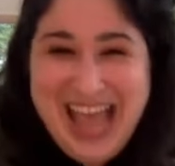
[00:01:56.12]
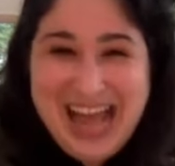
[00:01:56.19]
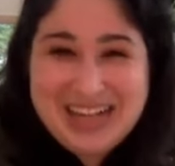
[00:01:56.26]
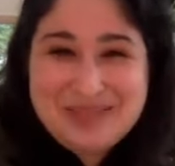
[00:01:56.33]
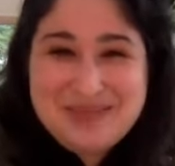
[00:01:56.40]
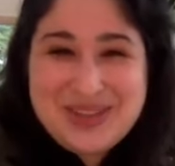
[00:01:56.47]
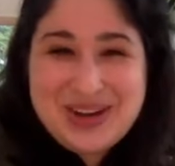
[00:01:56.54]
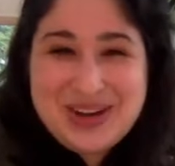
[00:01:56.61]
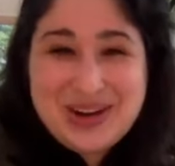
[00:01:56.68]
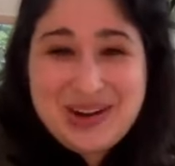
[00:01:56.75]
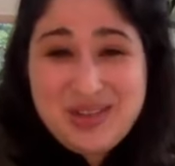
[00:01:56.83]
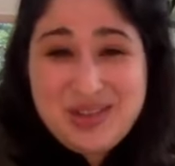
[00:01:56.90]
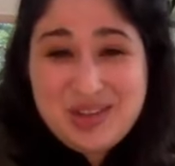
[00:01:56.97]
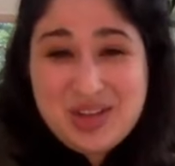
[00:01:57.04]
help the
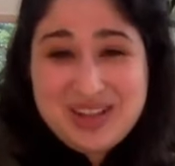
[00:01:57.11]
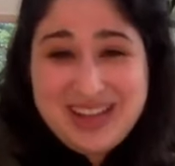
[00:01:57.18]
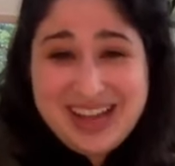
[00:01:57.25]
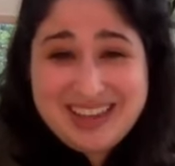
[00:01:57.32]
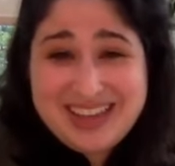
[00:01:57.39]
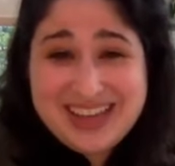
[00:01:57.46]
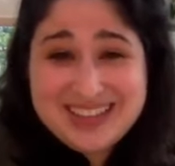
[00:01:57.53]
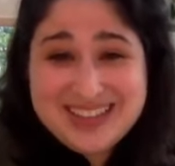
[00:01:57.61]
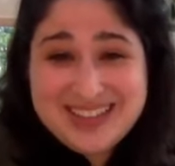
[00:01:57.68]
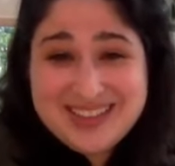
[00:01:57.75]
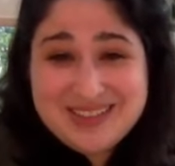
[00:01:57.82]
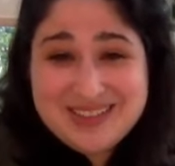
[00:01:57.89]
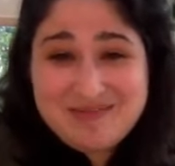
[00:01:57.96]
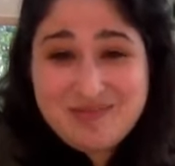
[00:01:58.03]
earth look like
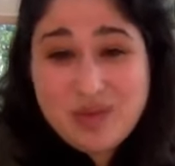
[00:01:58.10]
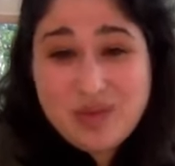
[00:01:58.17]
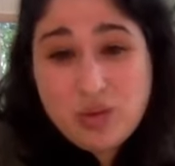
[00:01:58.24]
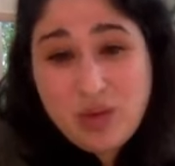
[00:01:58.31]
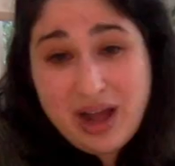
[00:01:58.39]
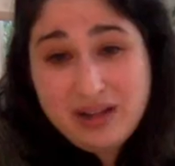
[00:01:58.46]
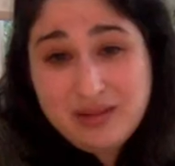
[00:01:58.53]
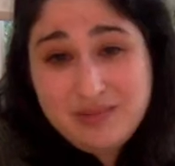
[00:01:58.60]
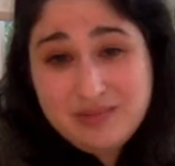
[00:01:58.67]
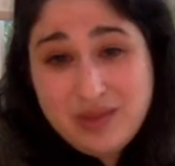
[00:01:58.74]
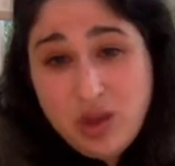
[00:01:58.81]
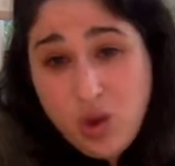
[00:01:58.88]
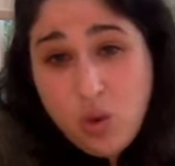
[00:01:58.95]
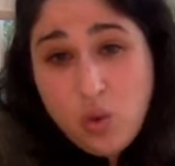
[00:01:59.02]
this? Well,
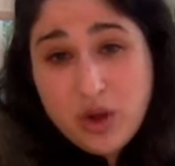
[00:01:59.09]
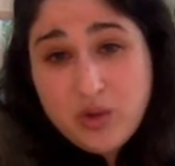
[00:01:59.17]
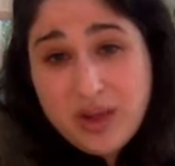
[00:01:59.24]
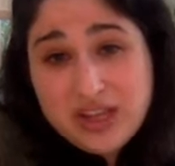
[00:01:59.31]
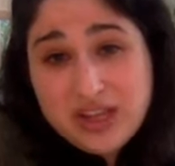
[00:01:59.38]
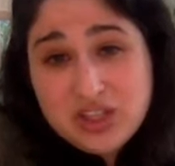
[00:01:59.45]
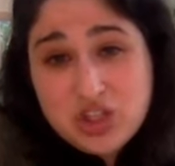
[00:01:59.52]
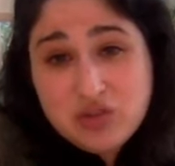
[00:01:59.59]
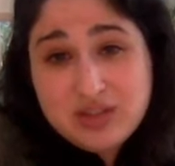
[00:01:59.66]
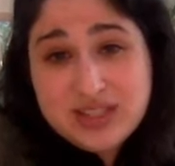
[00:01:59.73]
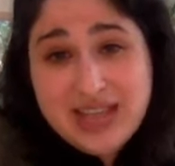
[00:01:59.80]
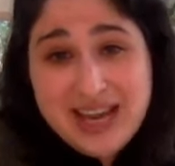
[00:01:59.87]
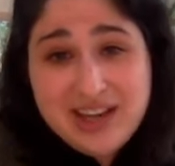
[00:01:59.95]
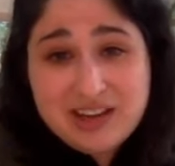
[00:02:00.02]
one way is to
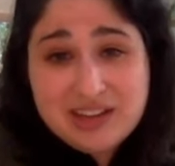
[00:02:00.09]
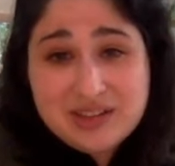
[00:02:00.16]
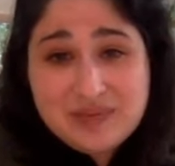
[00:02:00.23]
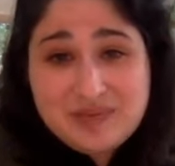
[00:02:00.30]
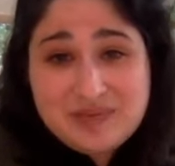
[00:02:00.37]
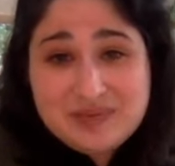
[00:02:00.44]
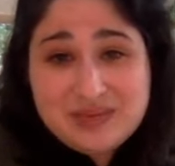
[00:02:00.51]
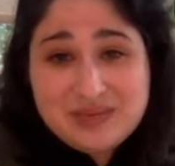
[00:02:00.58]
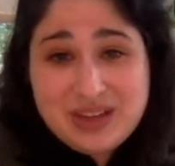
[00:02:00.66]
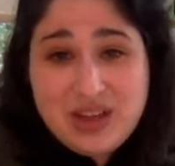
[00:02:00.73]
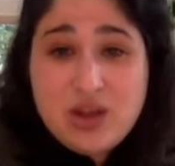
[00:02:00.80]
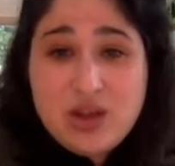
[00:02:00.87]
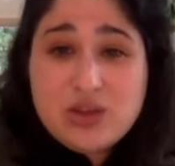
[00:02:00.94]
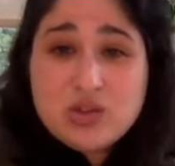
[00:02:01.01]
recycle.
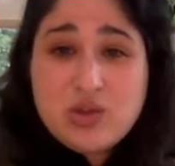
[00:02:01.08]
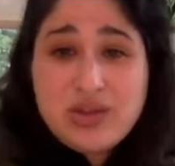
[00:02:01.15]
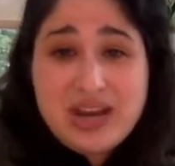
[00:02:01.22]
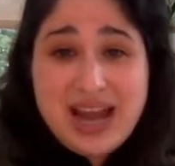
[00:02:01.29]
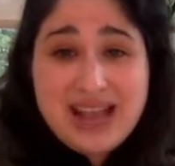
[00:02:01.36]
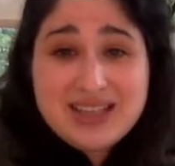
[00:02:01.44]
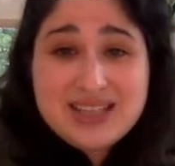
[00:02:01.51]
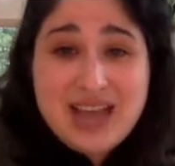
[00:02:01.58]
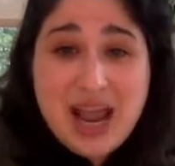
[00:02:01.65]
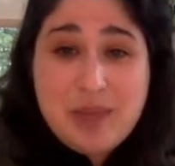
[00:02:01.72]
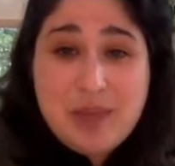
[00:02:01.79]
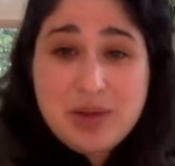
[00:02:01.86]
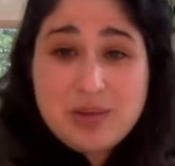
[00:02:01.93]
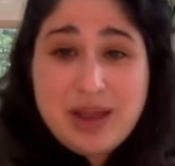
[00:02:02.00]
So the next
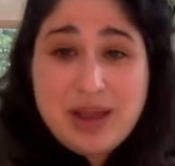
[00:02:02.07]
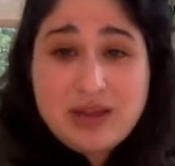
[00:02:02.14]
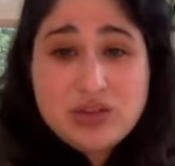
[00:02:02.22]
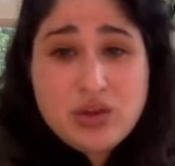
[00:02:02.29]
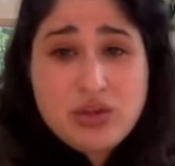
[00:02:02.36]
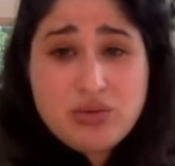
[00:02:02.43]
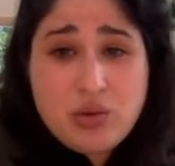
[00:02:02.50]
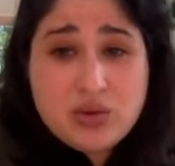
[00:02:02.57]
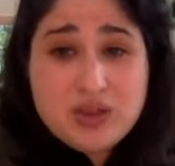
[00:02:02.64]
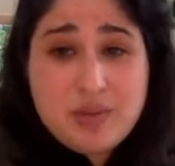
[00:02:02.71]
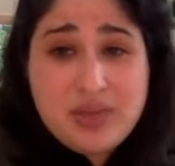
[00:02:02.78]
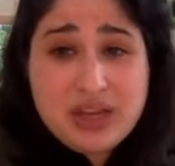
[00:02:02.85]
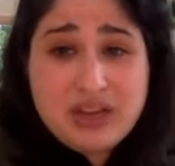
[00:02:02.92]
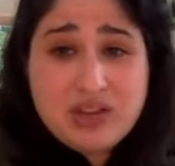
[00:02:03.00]
time you're about to throw
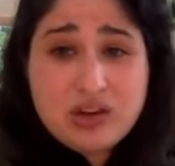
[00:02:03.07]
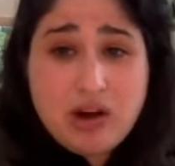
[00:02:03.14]
something in the